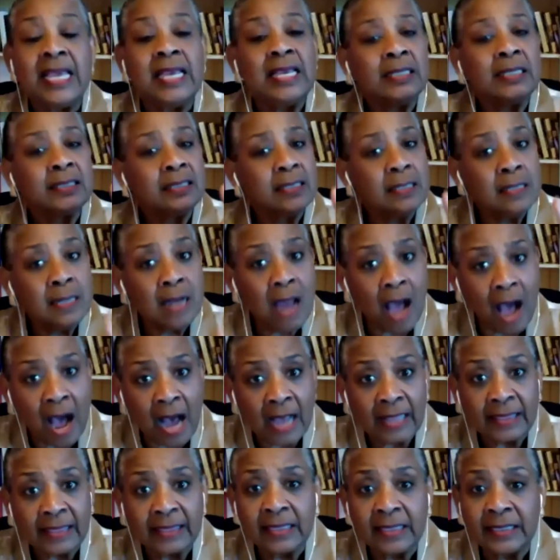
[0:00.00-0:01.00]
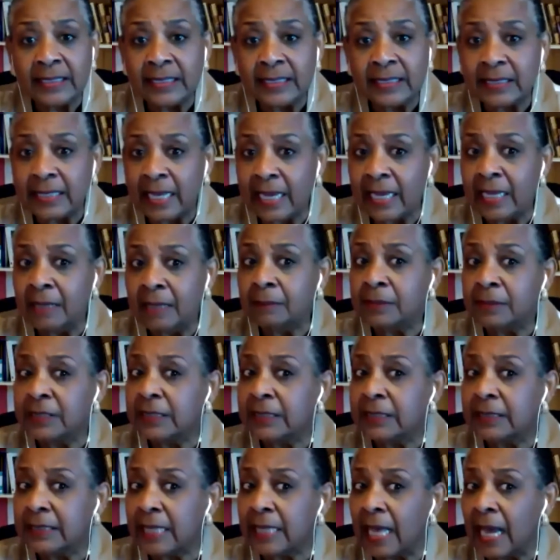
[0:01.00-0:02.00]
is not the same
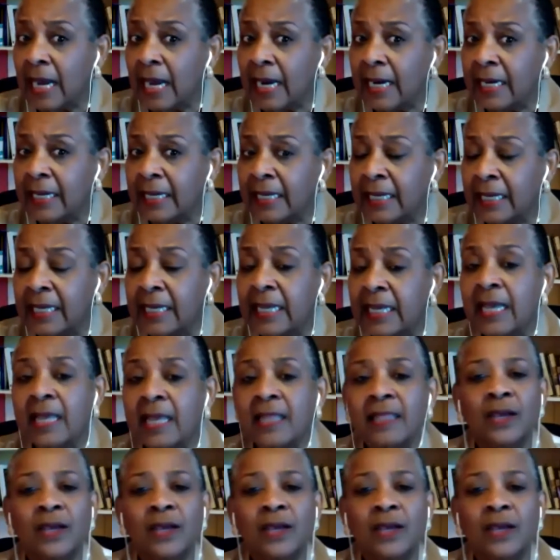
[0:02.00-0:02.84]
society